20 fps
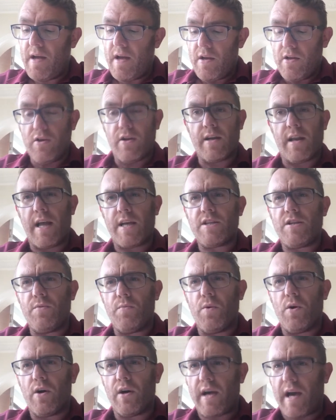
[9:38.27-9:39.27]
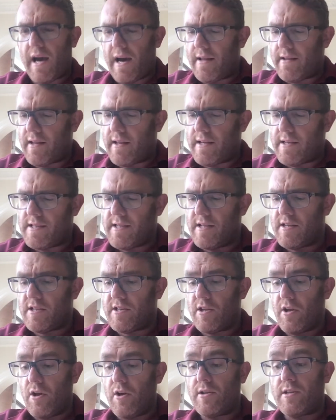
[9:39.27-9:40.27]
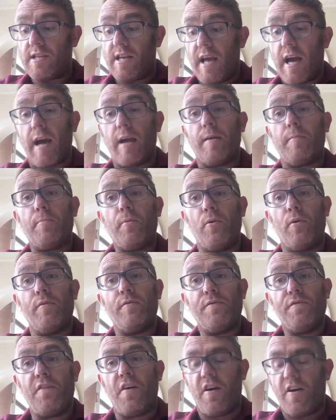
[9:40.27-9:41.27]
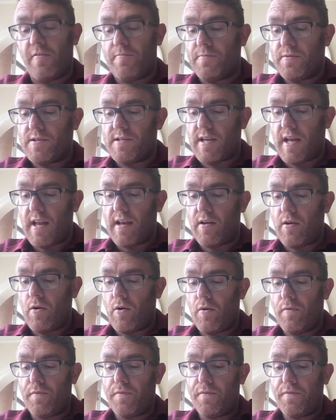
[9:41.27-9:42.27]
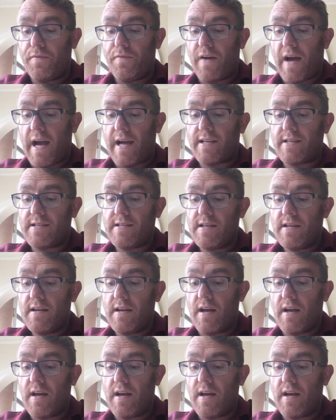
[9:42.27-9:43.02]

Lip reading: you can actually work out that this is 38.5% of fat.